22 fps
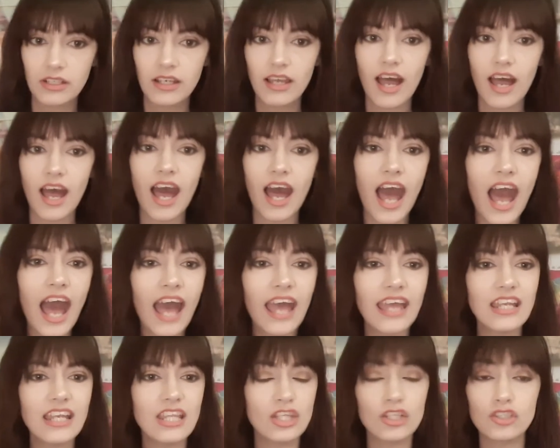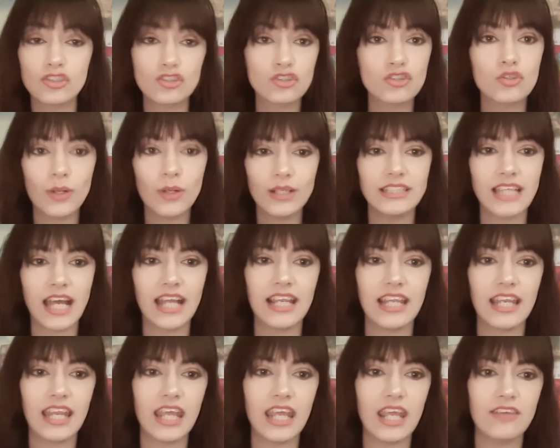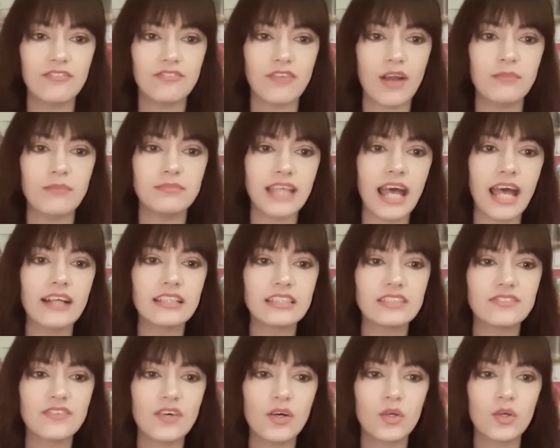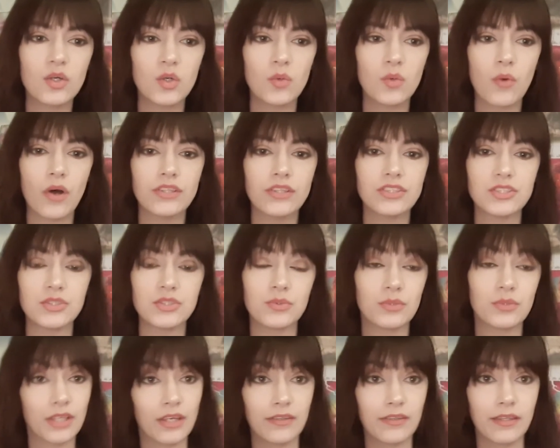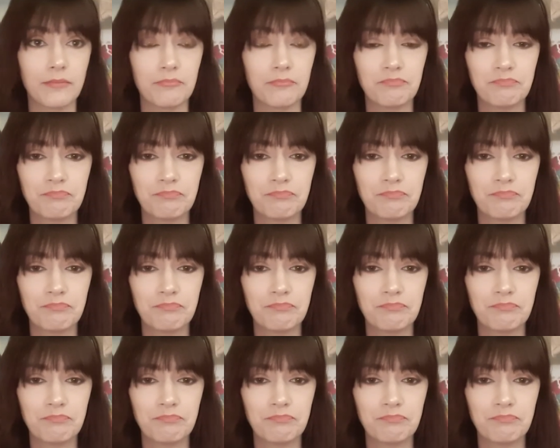hide their true identity from townsfolk who want to kill them